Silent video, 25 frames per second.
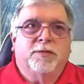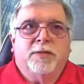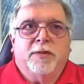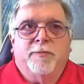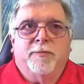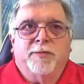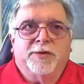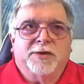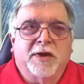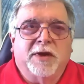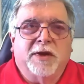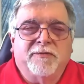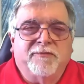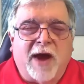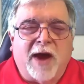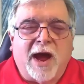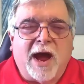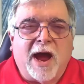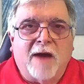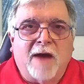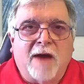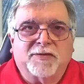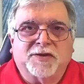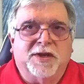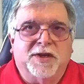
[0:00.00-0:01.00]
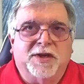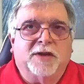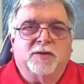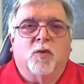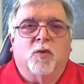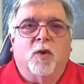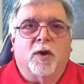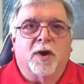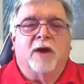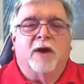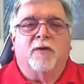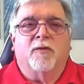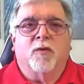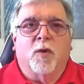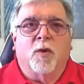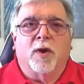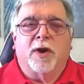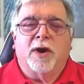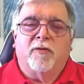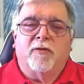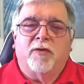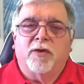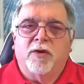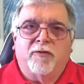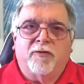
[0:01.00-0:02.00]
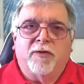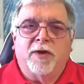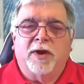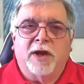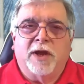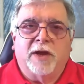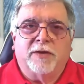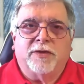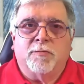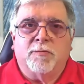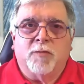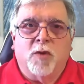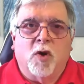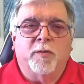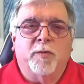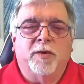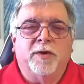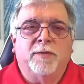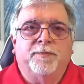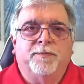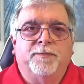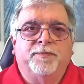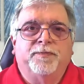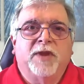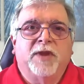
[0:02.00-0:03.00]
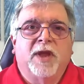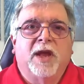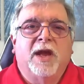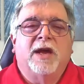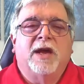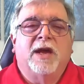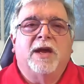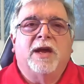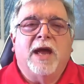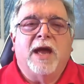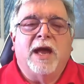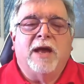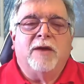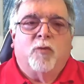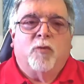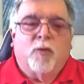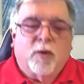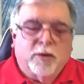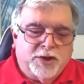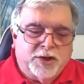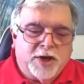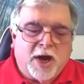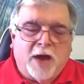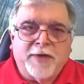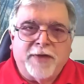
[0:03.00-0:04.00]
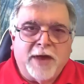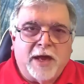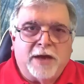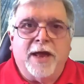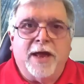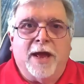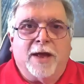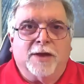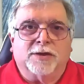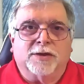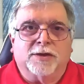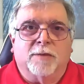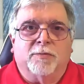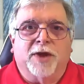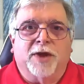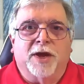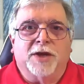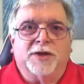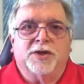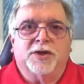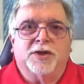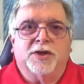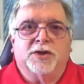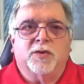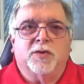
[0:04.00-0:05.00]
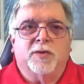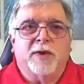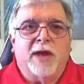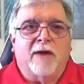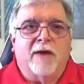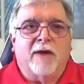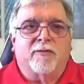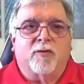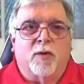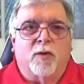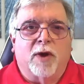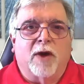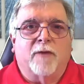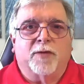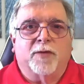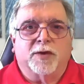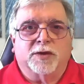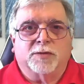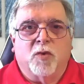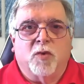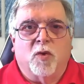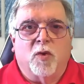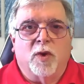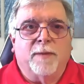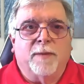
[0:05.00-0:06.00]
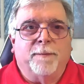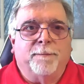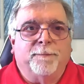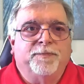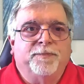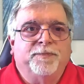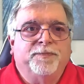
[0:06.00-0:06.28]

say 5, 6, whatever you're feeling at the moment, and jot that down someplace just so we have a reference point.